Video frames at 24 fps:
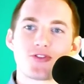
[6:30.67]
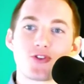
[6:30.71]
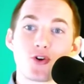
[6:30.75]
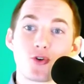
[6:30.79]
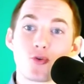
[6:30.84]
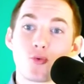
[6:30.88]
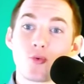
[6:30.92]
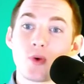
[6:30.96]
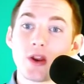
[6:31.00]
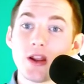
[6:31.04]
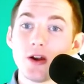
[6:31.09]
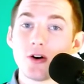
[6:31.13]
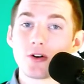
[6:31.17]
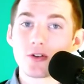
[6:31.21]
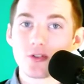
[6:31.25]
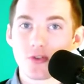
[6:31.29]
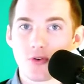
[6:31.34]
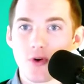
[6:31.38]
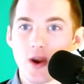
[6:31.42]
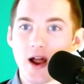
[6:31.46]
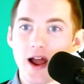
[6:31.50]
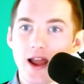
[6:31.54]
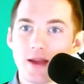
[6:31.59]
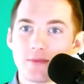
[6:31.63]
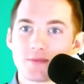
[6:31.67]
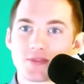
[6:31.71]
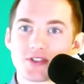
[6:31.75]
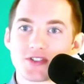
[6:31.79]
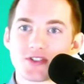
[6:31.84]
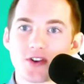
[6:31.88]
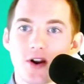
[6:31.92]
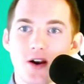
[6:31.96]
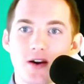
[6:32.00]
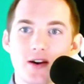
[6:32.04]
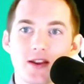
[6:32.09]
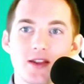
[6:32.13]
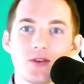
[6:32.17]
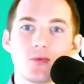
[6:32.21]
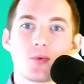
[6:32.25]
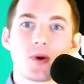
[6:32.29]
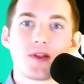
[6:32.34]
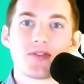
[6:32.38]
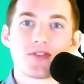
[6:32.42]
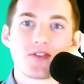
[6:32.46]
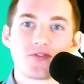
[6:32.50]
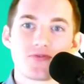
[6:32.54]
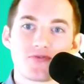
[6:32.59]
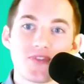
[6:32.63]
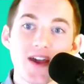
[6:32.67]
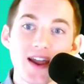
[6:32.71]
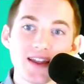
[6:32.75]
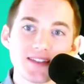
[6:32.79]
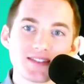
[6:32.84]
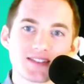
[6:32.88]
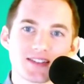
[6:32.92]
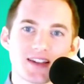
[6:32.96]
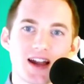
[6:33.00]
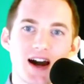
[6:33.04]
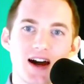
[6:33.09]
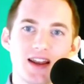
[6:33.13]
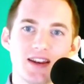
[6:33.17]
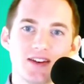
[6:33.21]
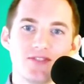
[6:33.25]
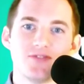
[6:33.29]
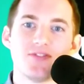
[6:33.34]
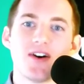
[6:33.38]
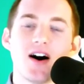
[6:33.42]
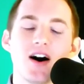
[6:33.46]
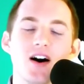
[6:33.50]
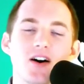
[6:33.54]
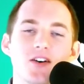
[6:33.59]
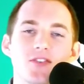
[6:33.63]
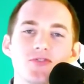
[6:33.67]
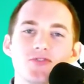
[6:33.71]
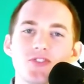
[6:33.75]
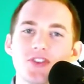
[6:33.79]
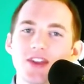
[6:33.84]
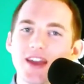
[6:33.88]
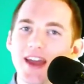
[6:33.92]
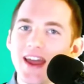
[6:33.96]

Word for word: the real crime started when the feds got involved,